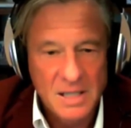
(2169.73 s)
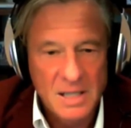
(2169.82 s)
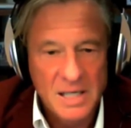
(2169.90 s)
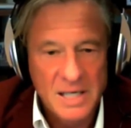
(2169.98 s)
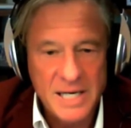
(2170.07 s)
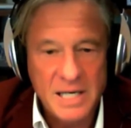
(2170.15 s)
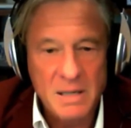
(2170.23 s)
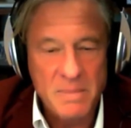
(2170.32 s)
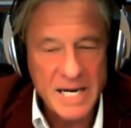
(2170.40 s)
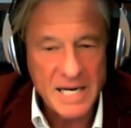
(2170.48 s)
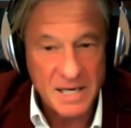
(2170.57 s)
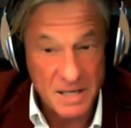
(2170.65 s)
He can
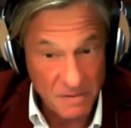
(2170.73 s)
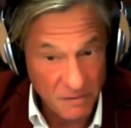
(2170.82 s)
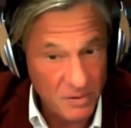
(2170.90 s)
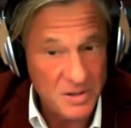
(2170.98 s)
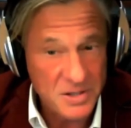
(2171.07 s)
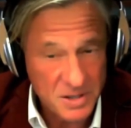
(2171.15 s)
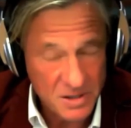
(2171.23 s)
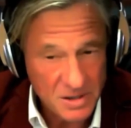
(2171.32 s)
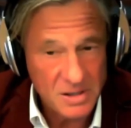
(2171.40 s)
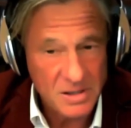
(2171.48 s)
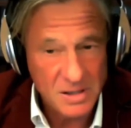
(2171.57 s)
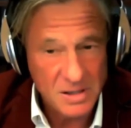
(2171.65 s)
make a difference
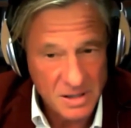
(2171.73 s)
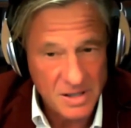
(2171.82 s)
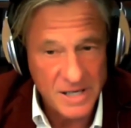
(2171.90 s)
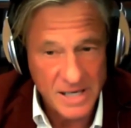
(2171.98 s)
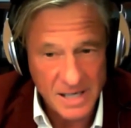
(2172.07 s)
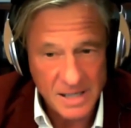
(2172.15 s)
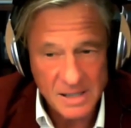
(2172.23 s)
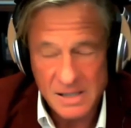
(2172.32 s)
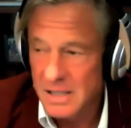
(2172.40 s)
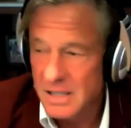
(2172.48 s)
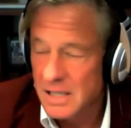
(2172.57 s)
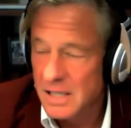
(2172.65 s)
there.
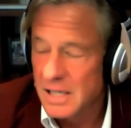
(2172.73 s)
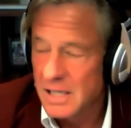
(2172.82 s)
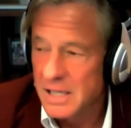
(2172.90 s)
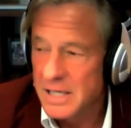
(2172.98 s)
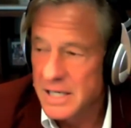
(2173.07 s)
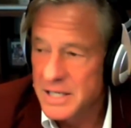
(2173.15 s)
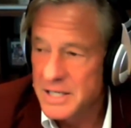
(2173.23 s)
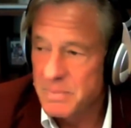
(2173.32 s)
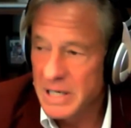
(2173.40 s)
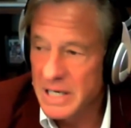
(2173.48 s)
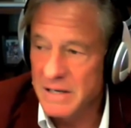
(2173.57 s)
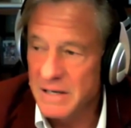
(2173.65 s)
He's
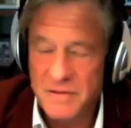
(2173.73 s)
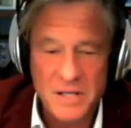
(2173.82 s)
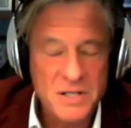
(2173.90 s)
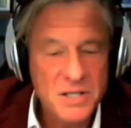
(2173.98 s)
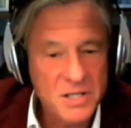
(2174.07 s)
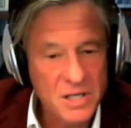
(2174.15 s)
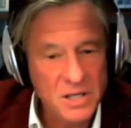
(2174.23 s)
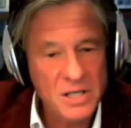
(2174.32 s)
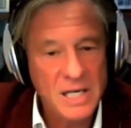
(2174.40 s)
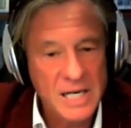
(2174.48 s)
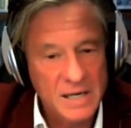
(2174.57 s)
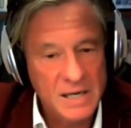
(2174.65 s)
believed that certain
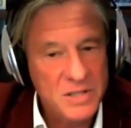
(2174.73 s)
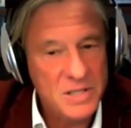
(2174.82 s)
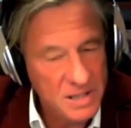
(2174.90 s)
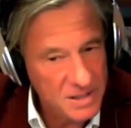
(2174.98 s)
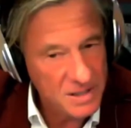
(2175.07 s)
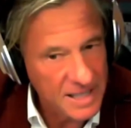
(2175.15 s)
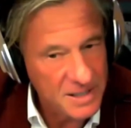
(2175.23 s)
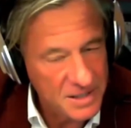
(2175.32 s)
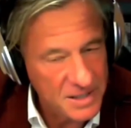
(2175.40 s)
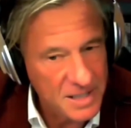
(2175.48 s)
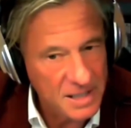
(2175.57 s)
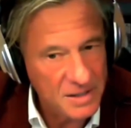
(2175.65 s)
councillors,
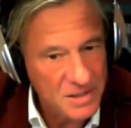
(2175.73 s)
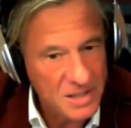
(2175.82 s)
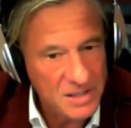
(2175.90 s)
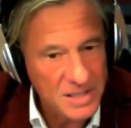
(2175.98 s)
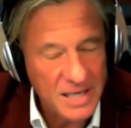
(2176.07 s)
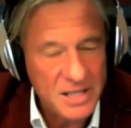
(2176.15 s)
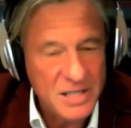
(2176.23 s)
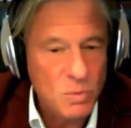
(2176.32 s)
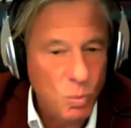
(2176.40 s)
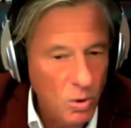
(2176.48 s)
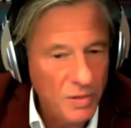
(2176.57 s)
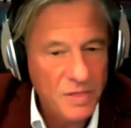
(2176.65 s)
ANC councillors, actually
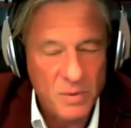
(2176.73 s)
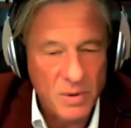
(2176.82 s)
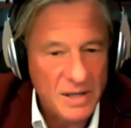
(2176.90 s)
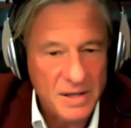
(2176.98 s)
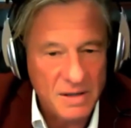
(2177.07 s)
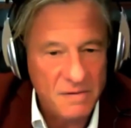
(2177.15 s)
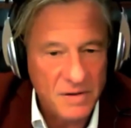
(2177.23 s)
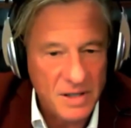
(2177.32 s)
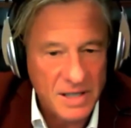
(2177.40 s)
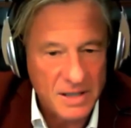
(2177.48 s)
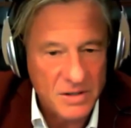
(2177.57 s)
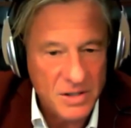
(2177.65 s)
want the right thing for the
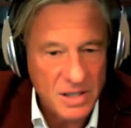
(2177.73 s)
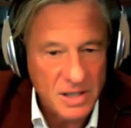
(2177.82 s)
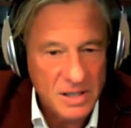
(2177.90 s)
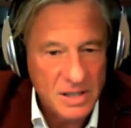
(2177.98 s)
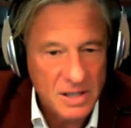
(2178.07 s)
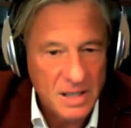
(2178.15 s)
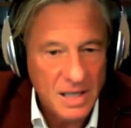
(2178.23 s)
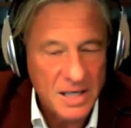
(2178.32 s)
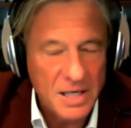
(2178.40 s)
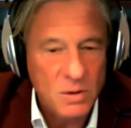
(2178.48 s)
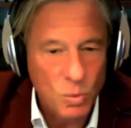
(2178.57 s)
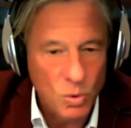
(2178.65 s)
country and he
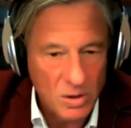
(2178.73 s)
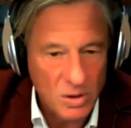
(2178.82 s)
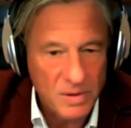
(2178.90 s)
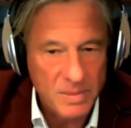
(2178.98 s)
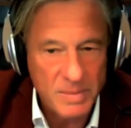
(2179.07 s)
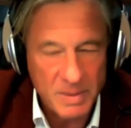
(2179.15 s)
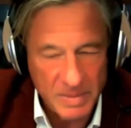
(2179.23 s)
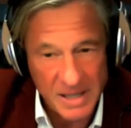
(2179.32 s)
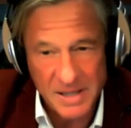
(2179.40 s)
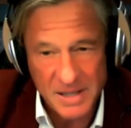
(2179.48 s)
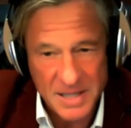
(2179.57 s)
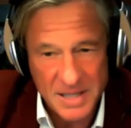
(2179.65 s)
can work with them and make
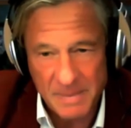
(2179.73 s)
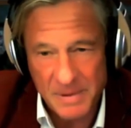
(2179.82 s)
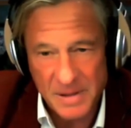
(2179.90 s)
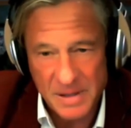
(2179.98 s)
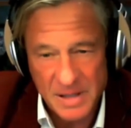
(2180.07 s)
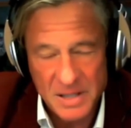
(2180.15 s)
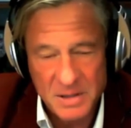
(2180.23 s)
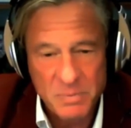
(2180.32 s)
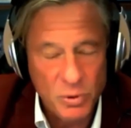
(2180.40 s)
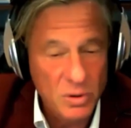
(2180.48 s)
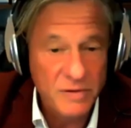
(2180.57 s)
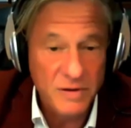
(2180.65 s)
things happen. He's
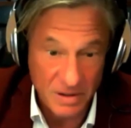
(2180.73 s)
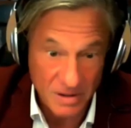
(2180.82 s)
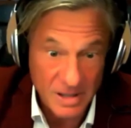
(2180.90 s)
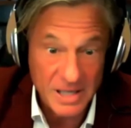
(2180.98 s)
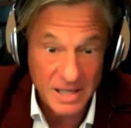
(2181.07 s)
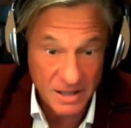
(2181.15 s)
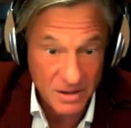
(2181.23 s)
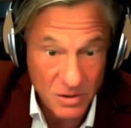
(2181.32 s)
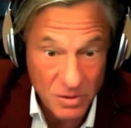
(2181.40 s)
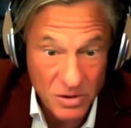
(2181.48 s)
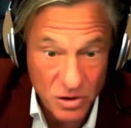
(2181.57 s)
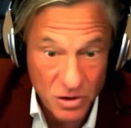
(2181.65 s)
proven he can do
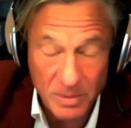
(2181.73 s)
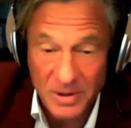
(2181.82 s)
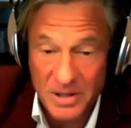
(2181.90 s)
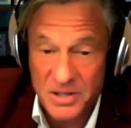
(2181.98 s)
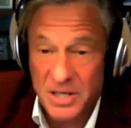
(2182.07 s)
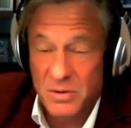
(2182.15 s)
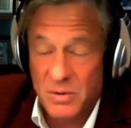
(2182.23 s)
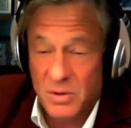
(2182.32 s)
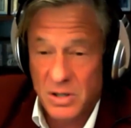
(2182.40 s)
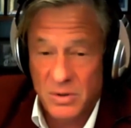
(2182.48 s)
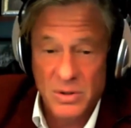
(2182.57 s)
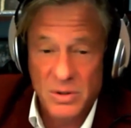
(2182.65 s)
the job in the central
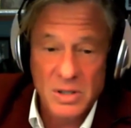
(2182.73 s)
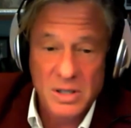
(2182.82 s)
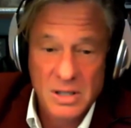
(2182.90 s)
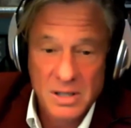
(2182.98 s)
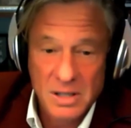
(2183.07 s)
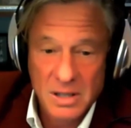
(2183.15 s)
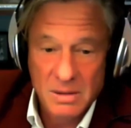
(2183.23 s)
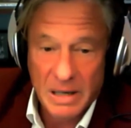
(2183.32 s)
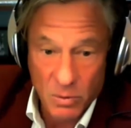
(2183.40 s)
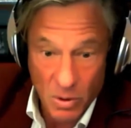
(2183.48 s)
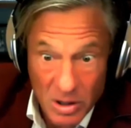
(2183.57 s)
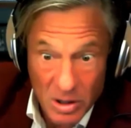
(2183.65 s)
Karoo by
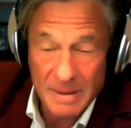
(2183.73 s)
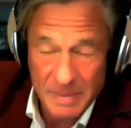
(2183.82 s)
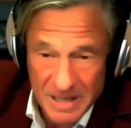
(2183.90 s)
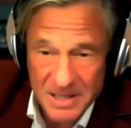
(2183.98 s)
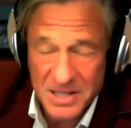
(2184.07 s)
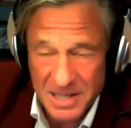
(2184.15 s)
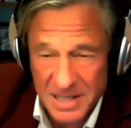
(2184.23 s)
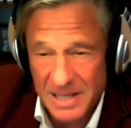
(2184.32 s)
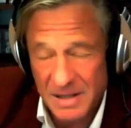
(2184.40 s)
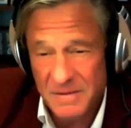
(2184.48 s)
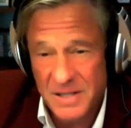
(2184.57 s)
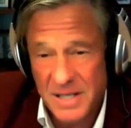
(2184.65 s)
rolling up his
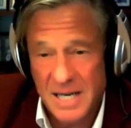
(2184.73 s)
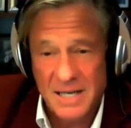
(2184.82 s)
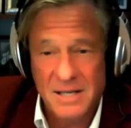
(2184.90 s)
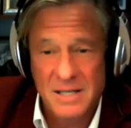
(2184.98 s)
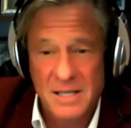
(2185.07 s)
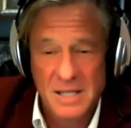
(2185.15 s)
sleeves and,